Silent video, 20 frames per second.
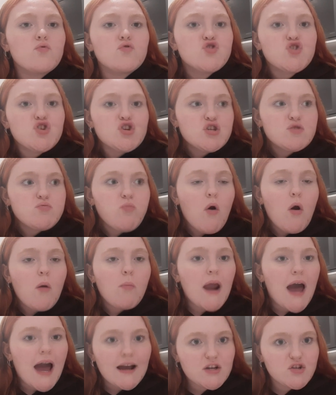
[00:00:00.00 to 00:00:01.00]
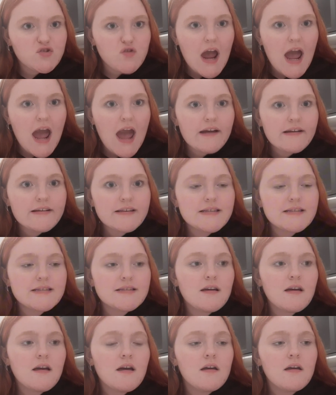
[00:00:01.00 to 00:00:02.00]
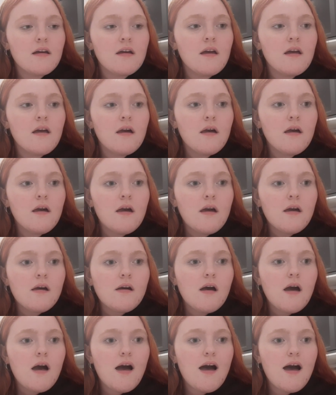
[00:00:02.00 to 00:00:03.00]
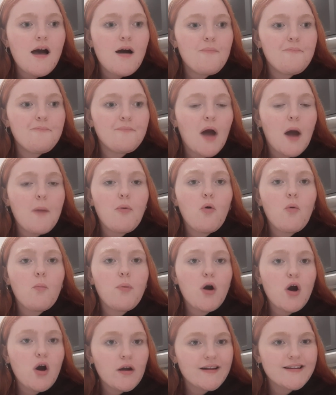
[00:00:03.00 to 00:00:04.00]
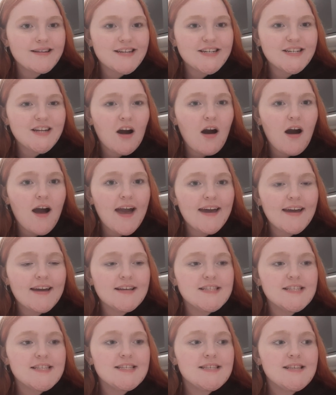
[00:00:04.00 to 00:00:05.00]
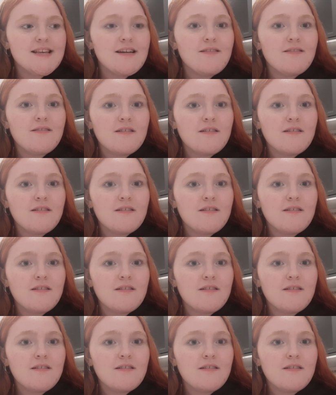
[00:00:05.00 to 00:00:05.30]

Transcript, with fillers: just wore a black dress. Um, I bought burgundy tights.